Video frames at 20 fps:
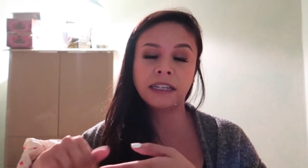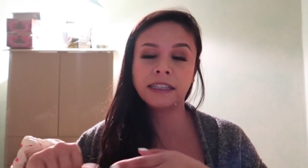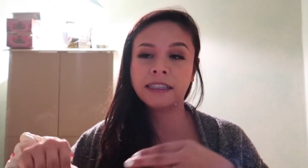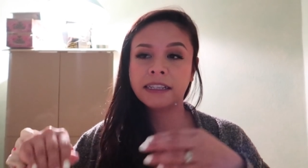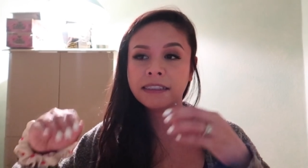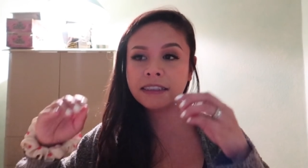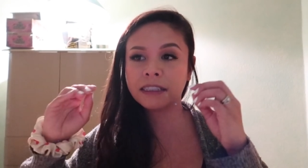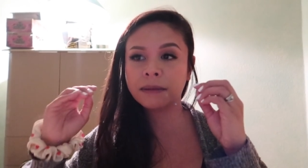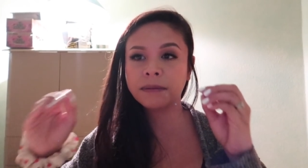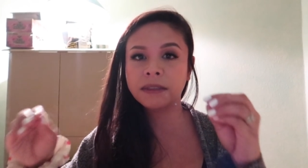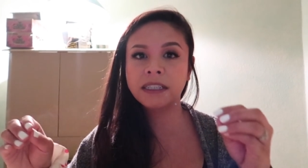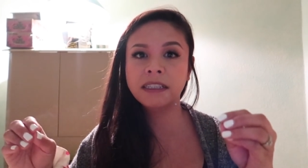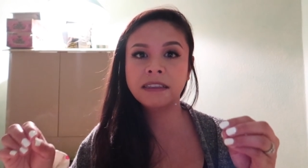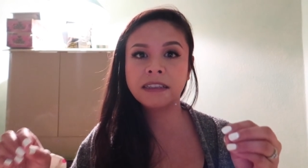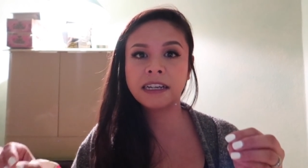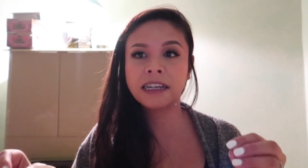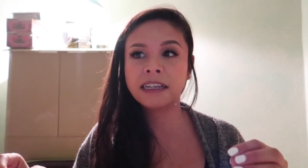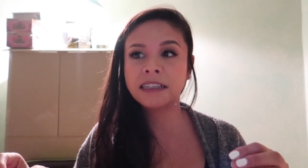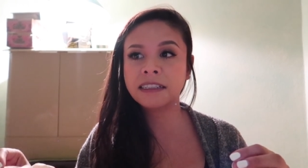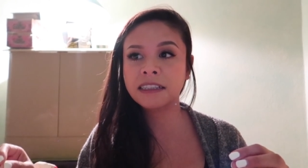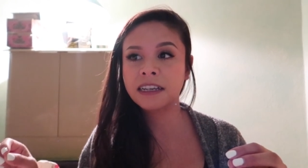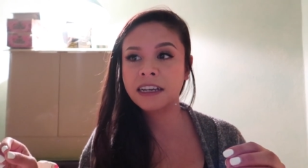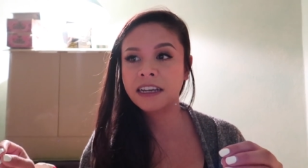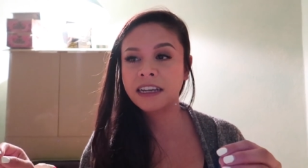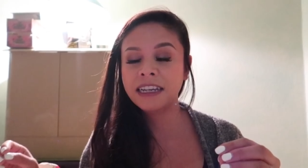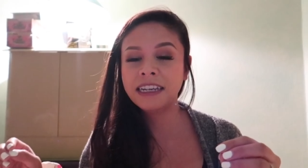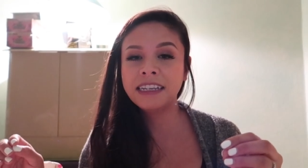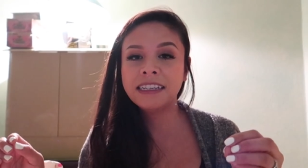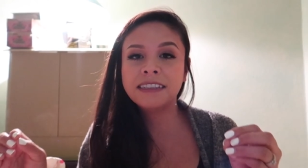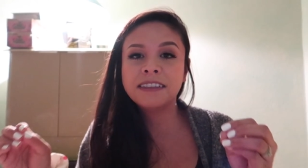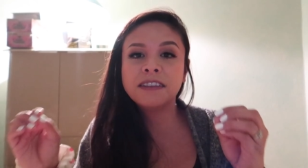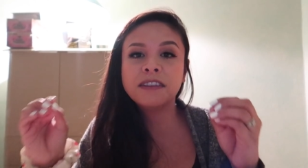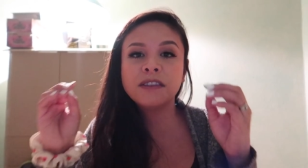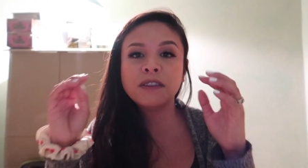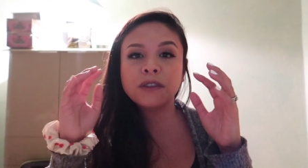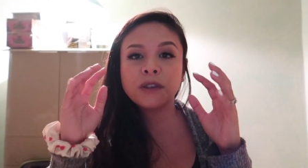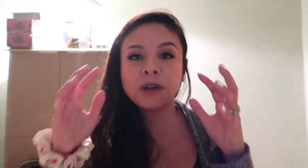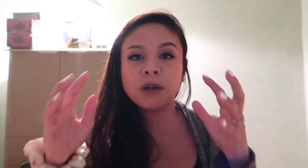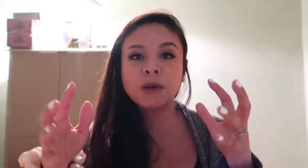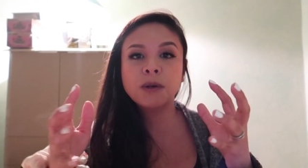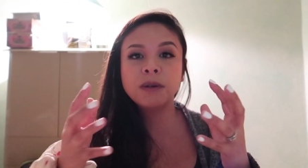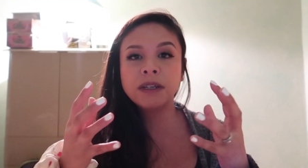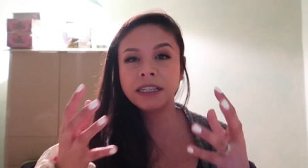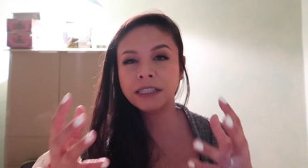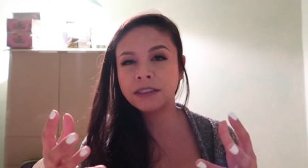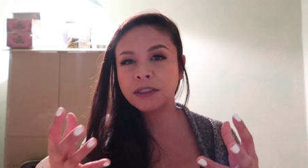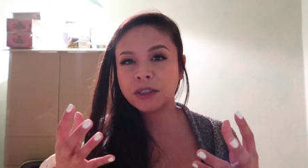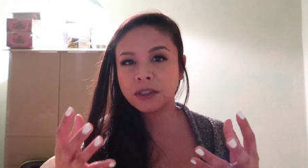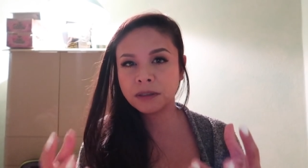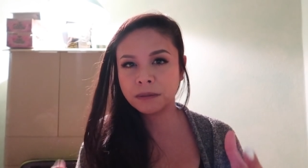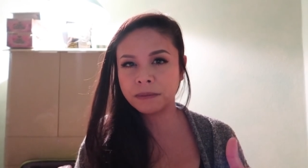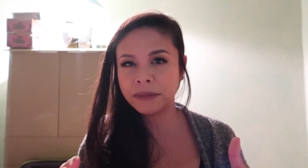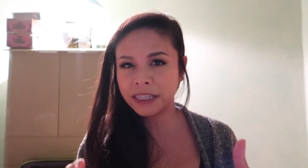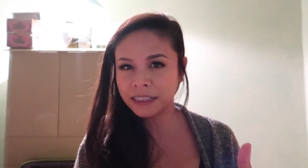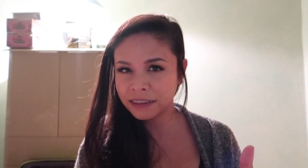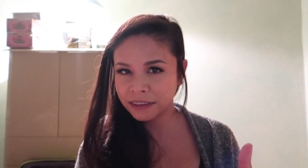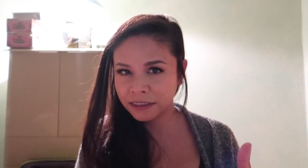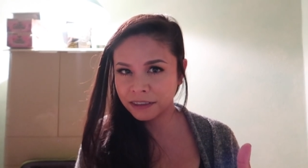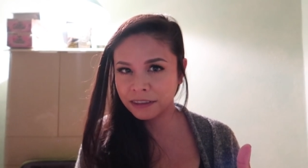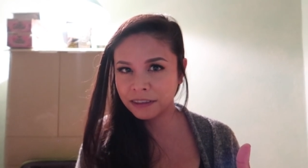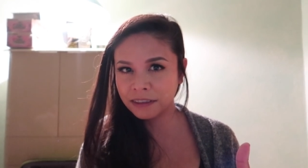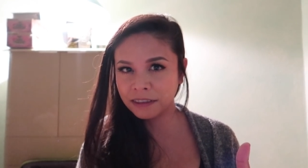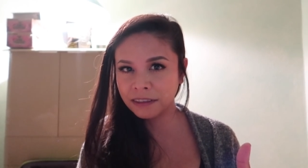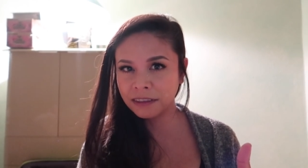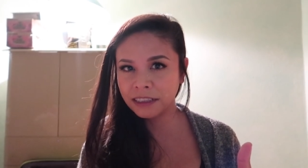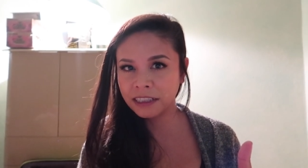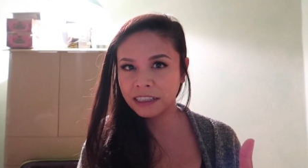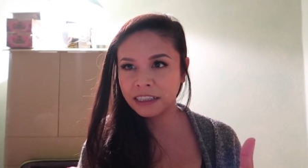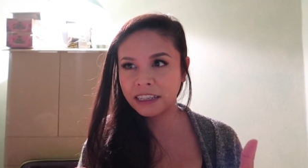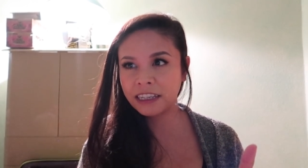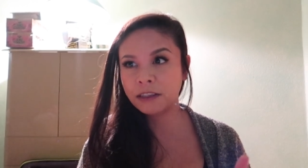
And that's something that is so instrumental